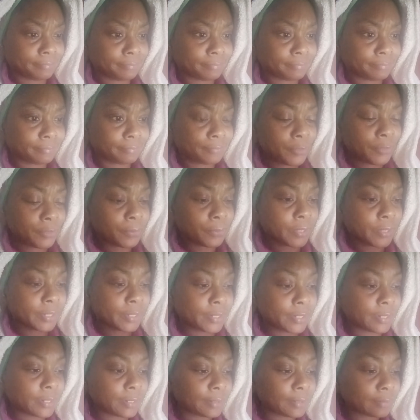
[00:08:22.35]
Where was it?
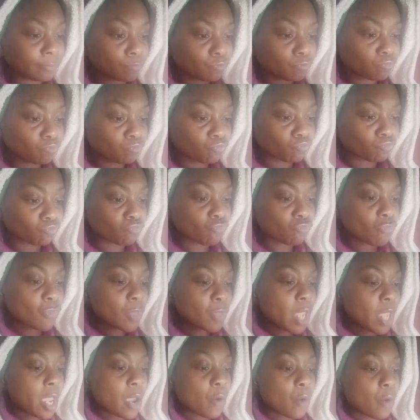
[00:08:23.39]

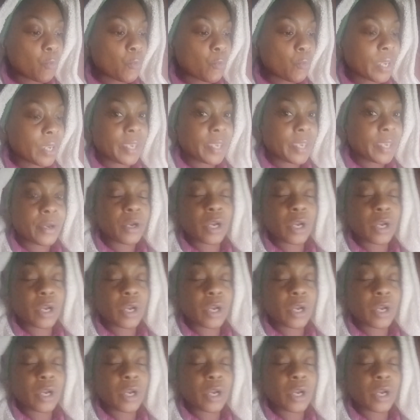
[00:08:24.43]
We're a